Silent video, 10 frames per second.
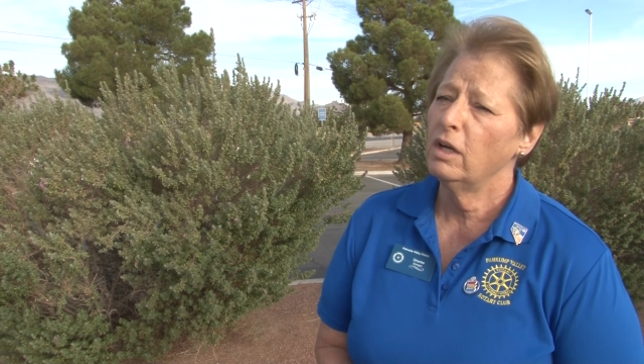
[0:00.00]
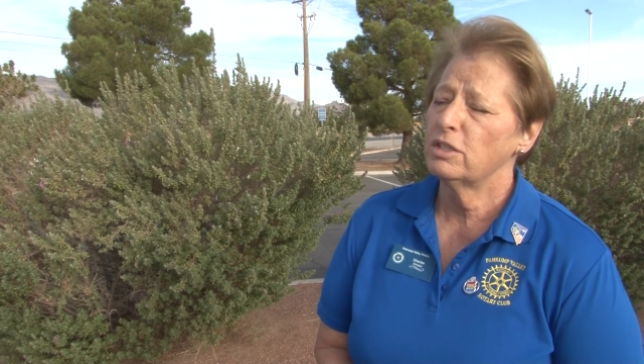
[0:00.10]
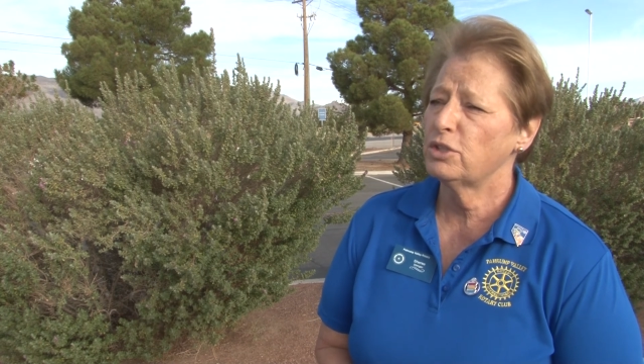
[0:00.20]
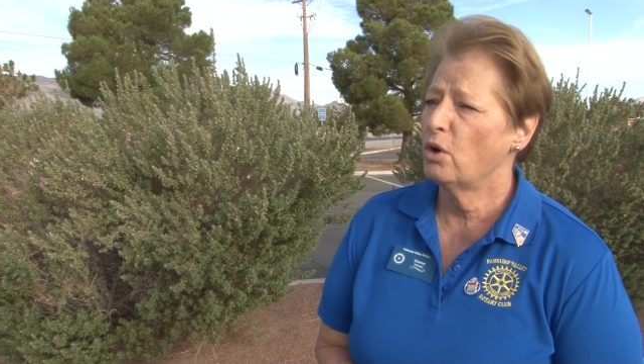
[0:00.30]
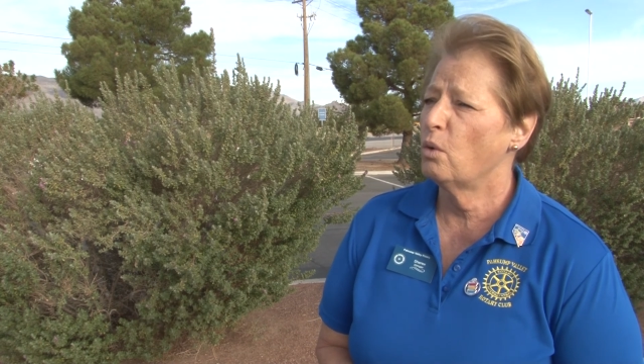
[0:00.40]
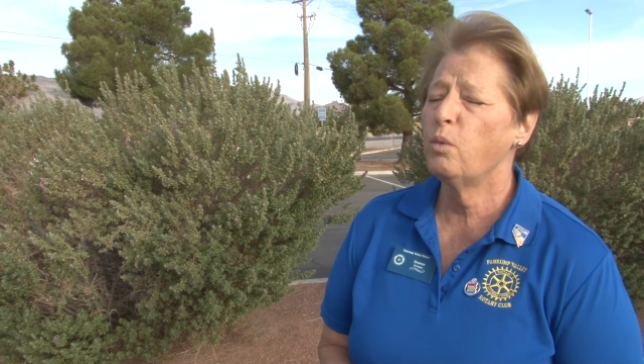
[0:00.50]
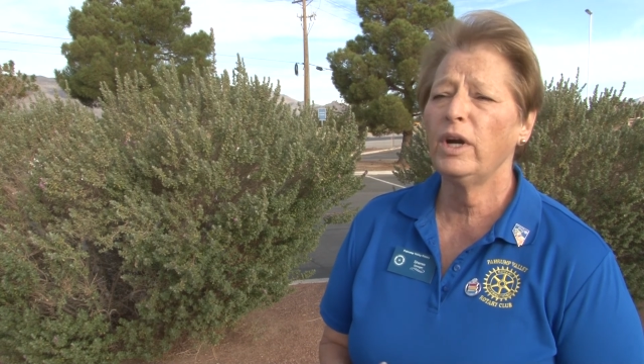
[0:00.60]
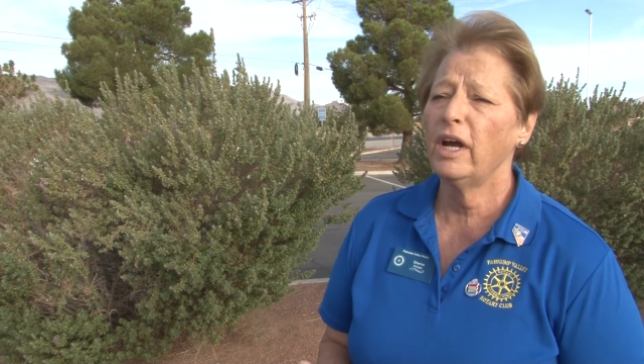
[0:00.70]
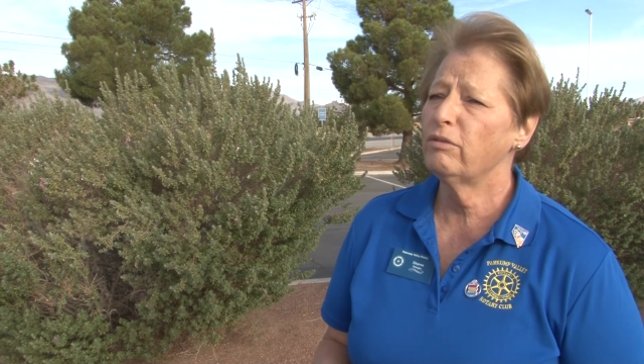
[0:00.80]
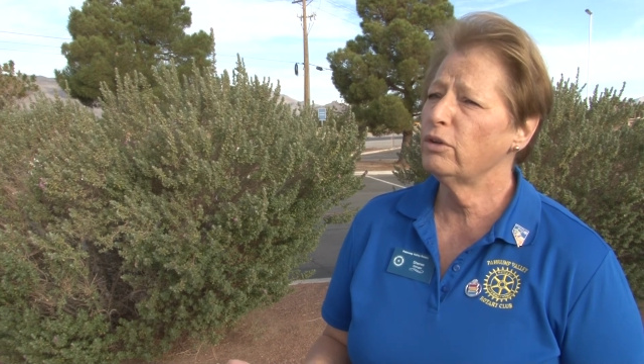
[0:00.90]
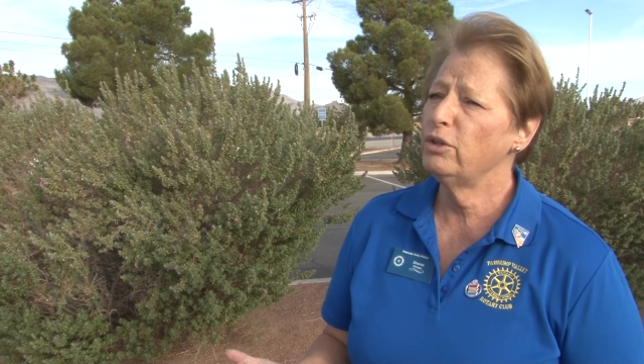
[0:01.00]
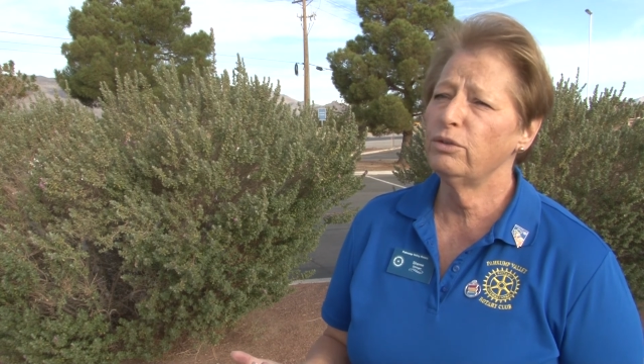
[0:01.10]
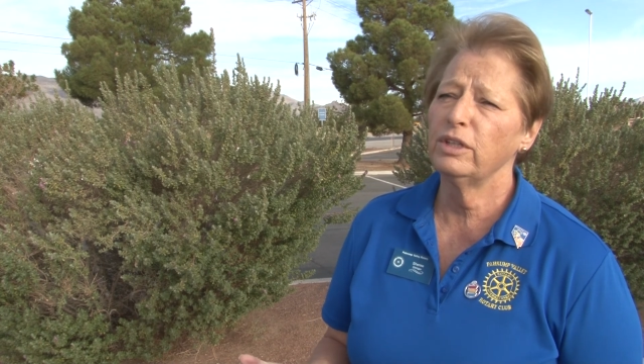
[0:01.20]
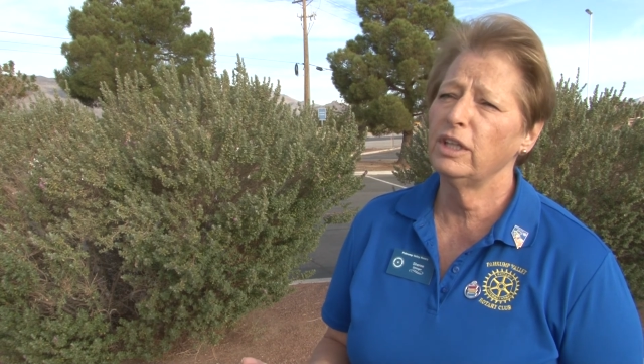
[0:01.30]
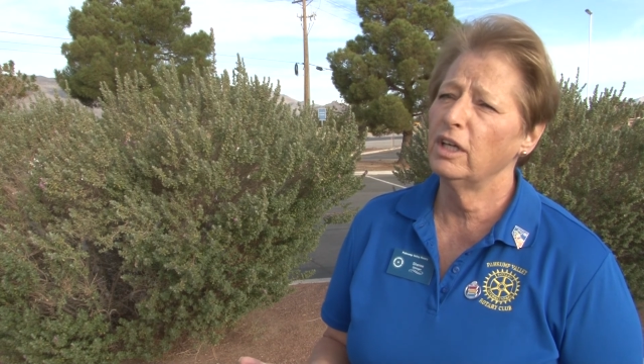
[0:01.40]
So, whatever you
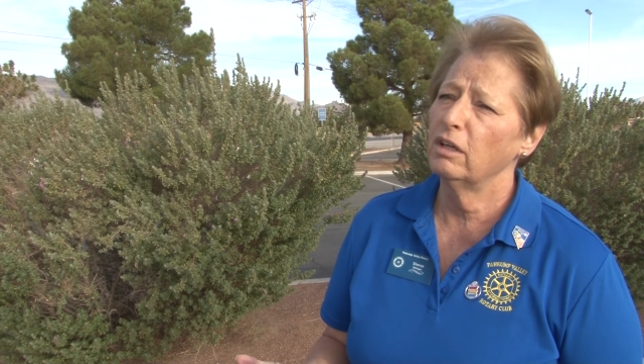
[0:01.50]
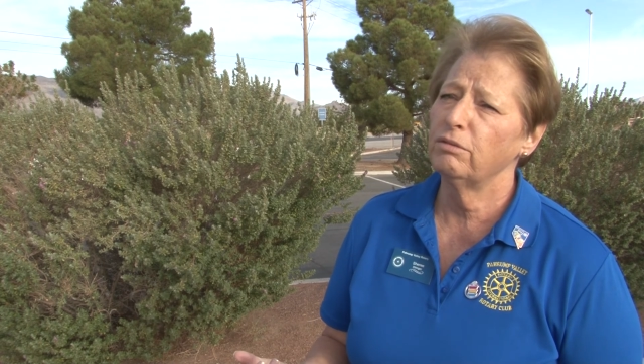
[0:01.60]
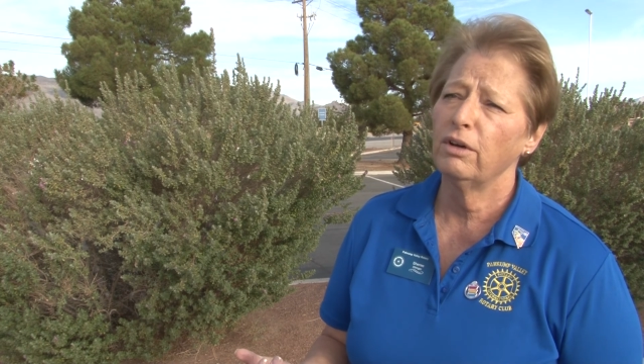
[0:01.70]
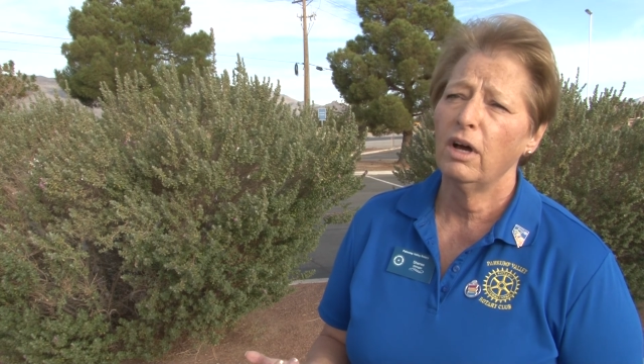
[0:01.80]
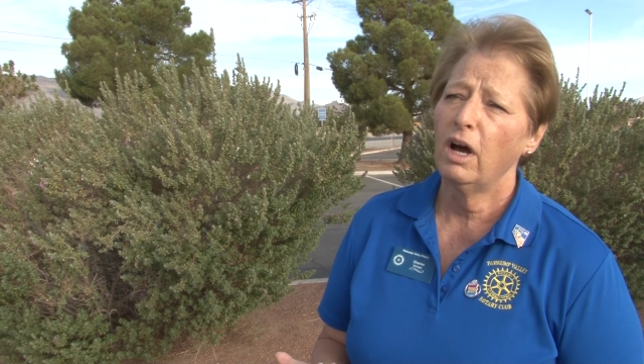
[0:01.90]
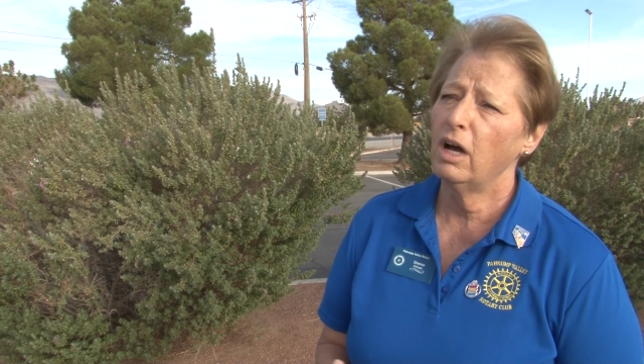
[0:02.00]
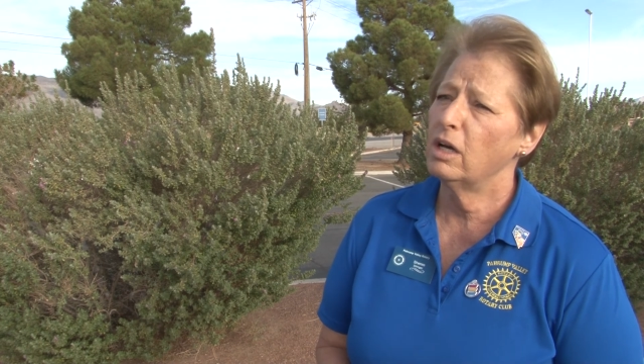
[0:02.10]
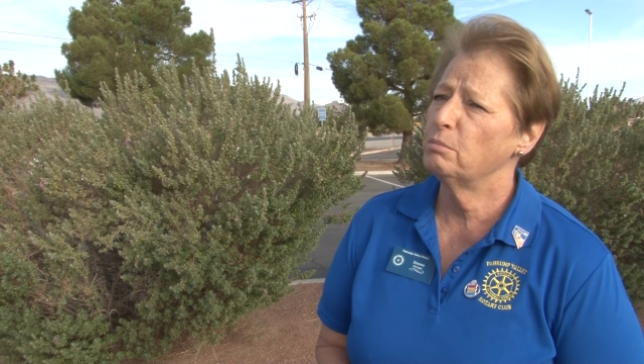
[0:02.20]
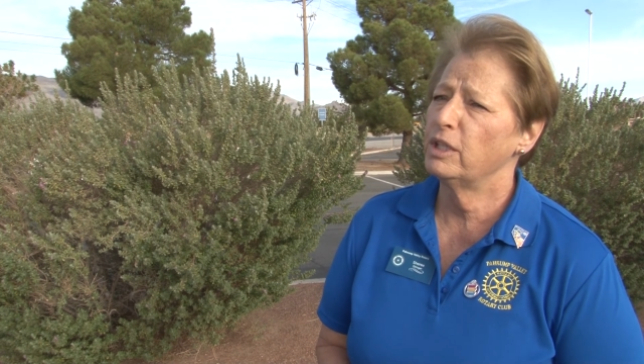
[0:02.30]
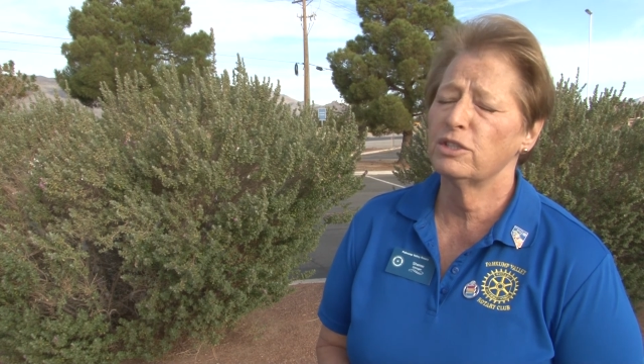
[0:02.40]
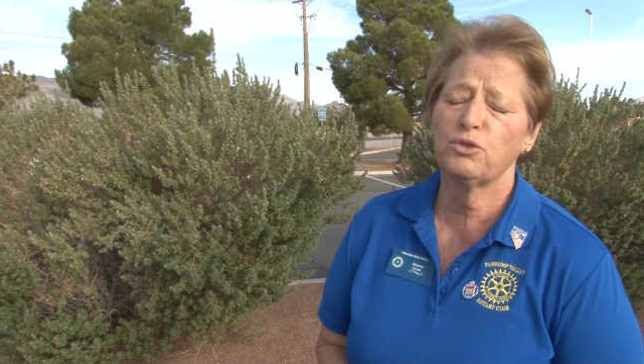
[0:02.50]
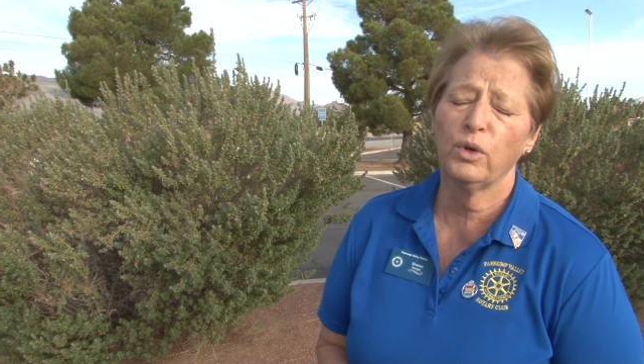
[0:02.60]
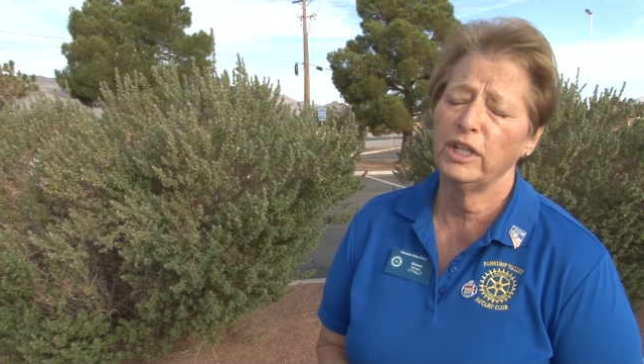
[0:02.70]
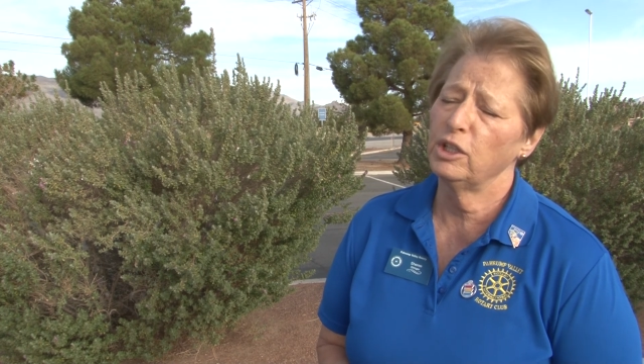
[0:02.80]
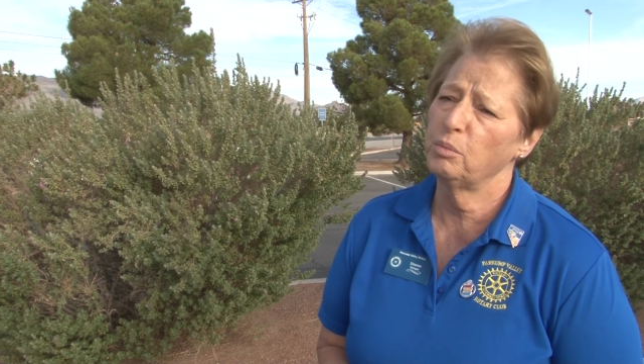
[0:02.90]
can give um, is greatly